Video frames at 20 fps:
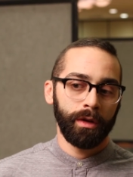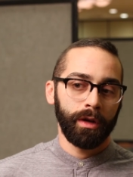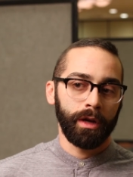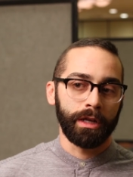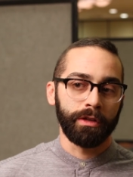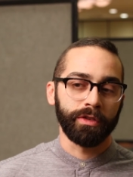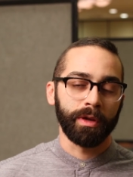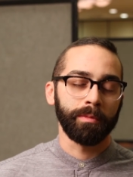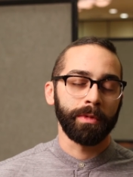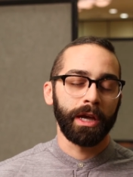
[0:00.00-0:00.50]

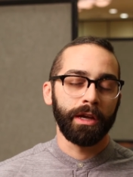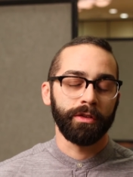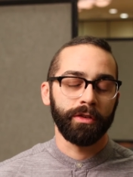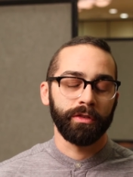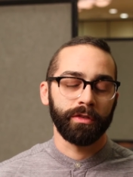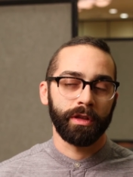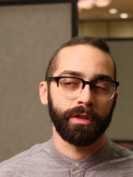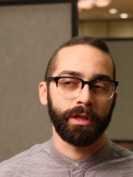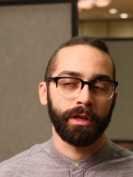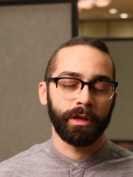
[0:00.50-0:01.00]
in some
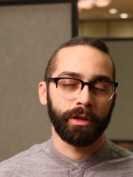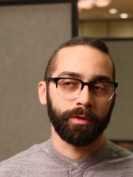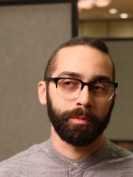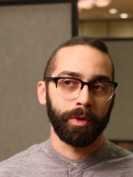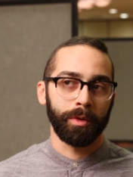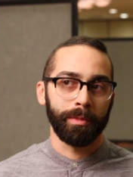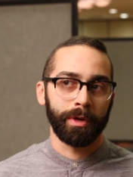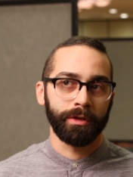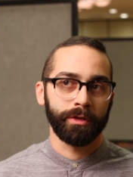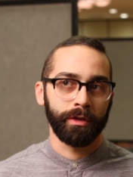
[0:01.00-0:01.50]
cases, I think
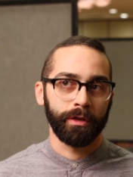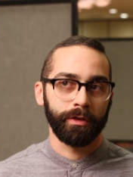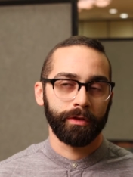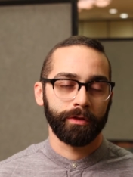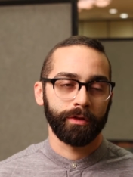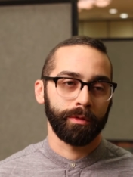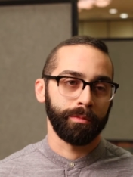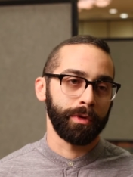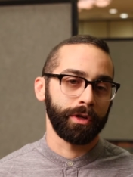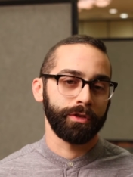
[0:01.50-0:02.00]

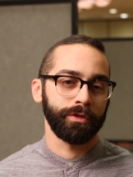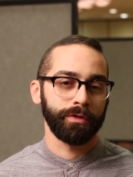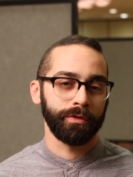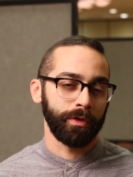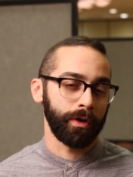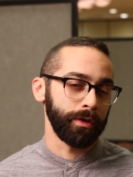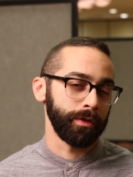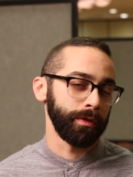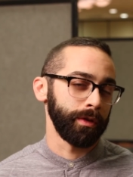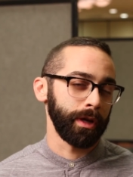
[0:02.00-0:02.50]
experimentalists are much
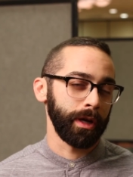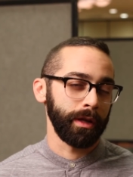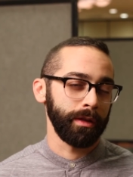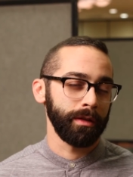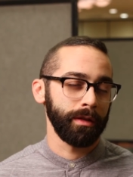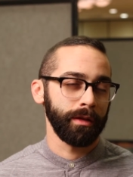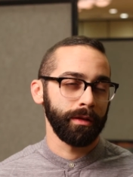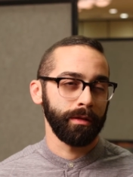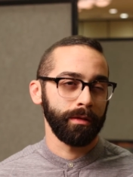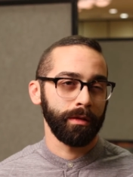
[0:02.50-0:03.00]
farther
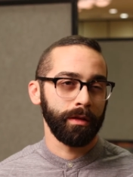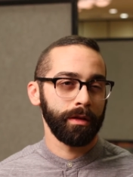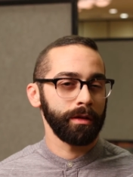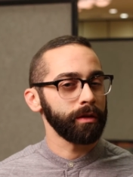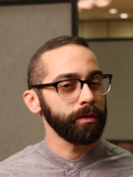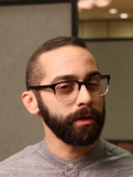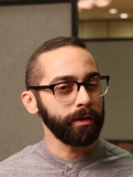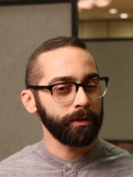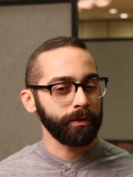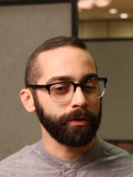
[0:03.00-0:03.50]
ahead than
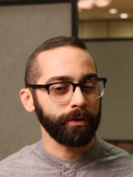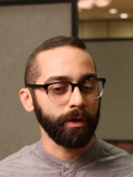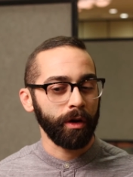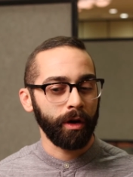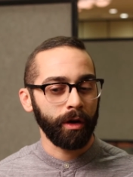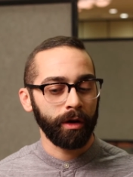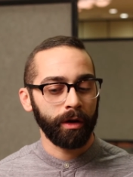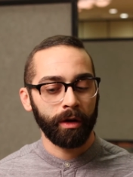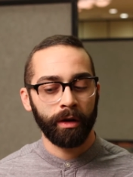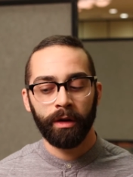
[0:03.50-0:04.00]
theorists
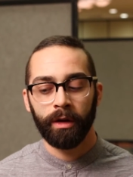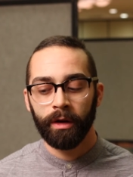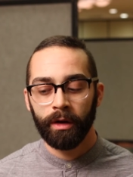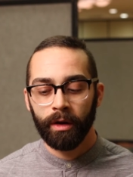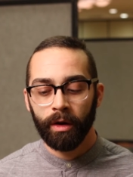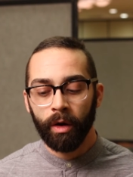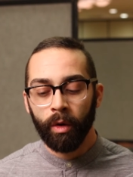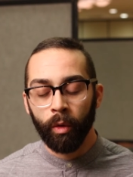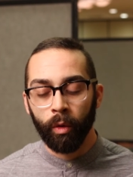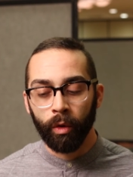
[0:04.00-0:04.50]
are,
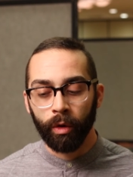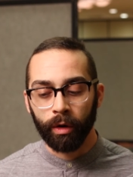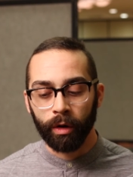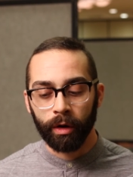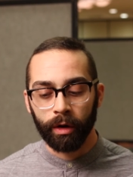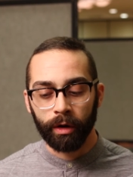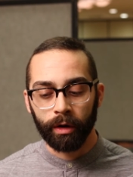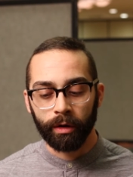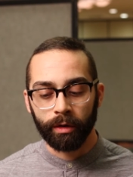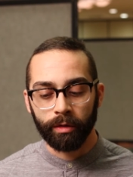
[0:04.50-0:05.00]

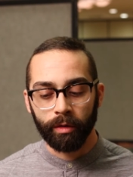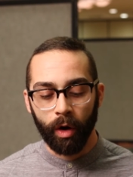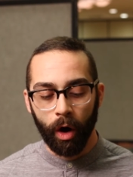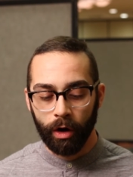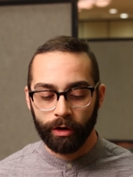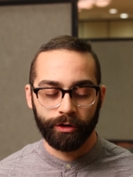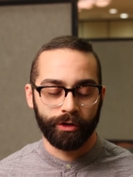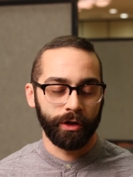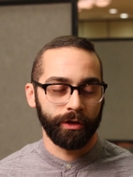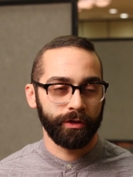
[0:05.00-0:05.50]
or
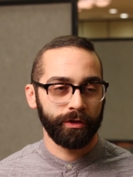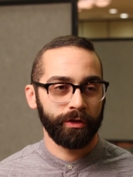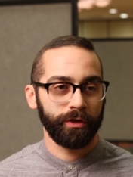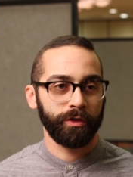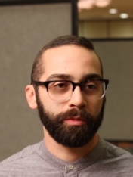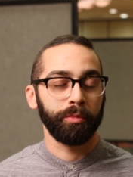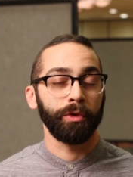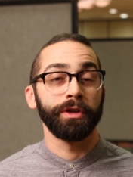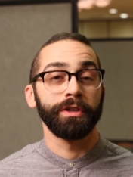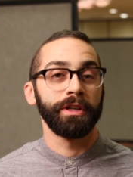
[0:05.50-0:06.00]
are just
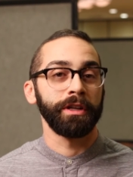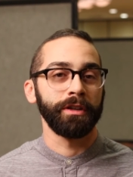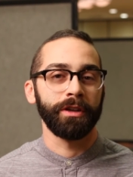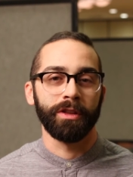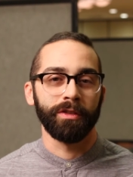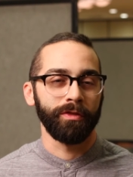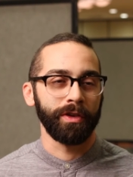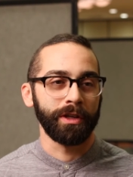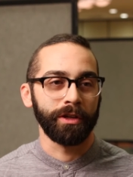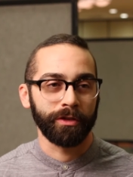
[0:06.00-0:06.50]
sprinting
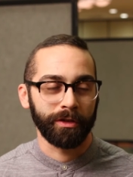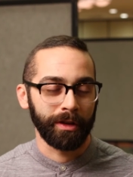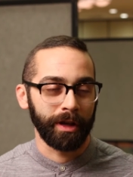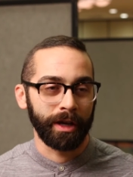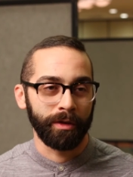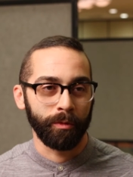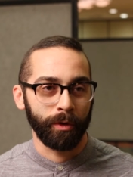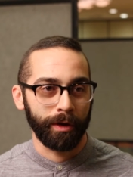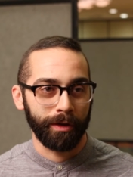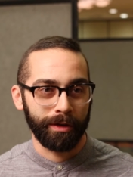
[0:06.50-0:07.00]
to the finish
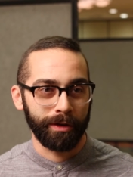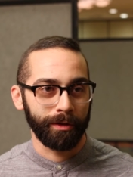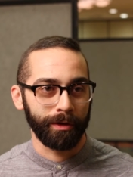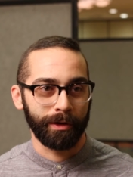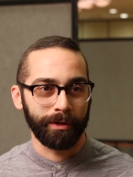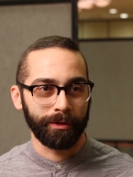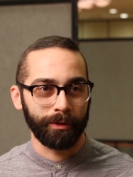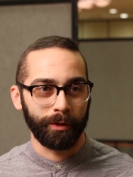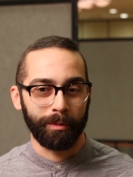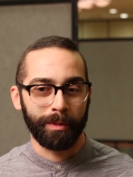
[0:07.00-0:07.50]
line where
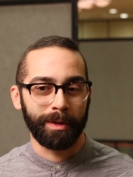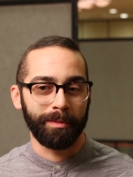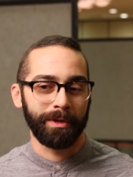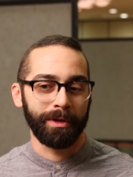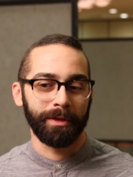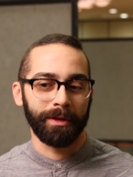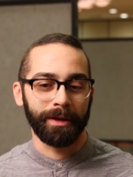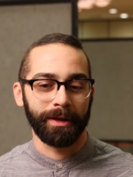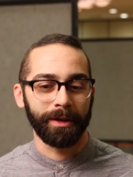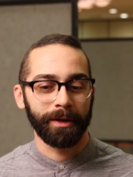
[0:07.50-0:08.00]
theorists are
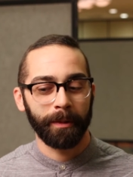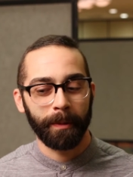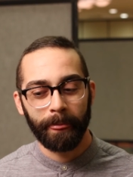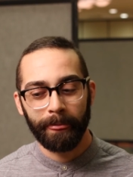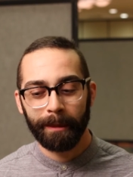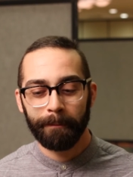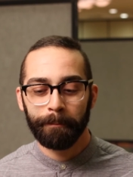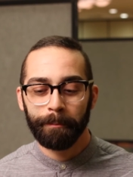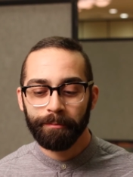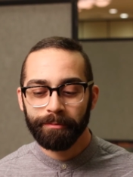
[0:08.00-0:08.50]
maybe like
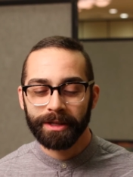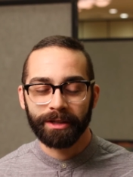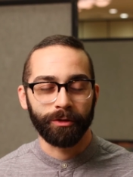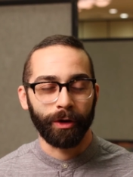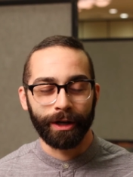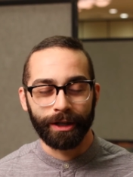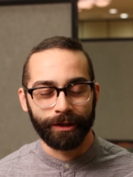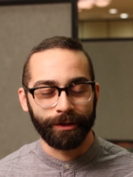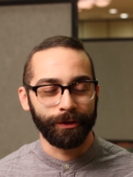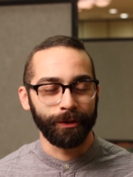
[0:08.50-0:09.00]

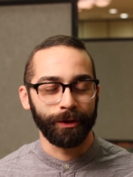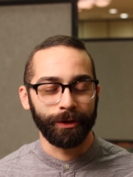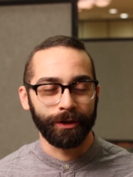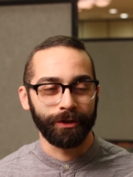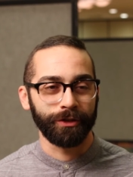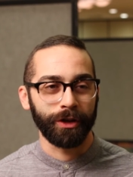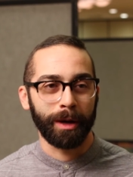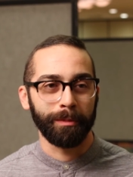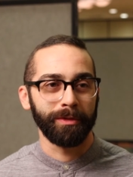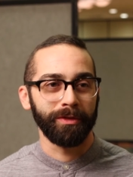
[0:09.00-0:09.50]
trying to do a
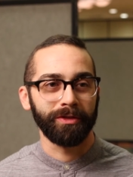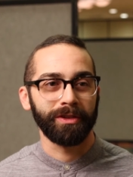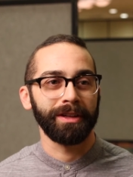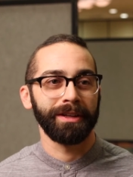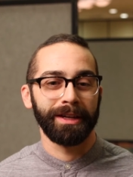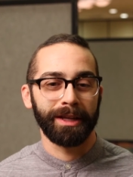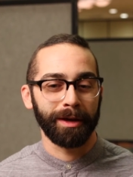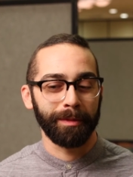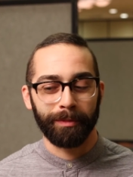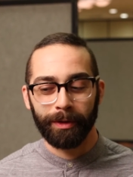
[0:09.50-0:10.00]
good job of
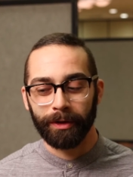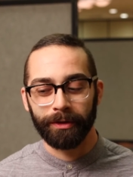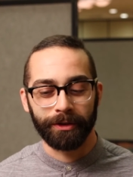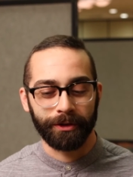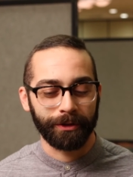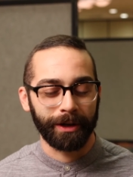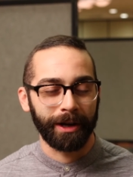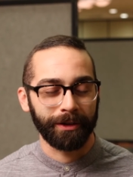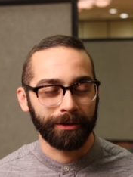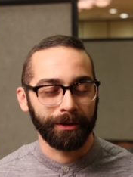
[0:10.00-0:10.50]
cleaning up all the
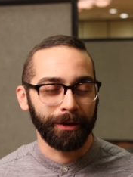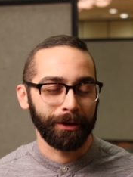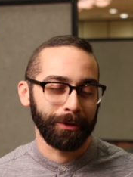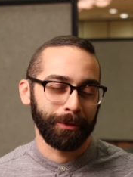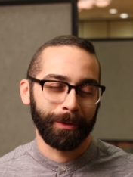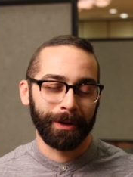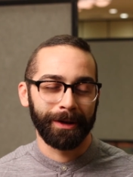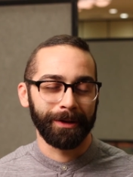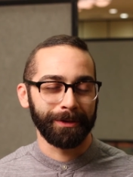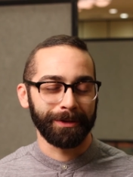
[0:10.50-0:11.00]
trash along
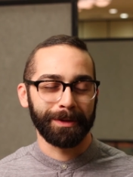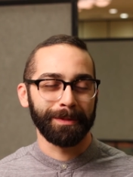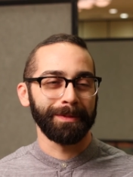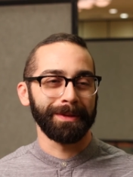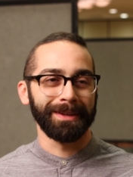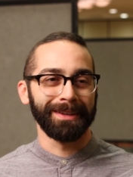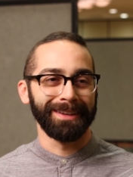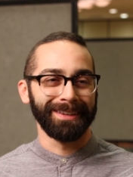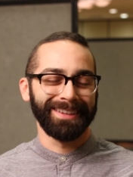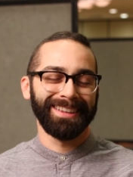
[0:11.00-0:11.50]
the way or
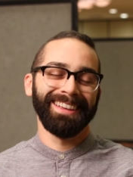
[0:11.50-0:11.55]
something.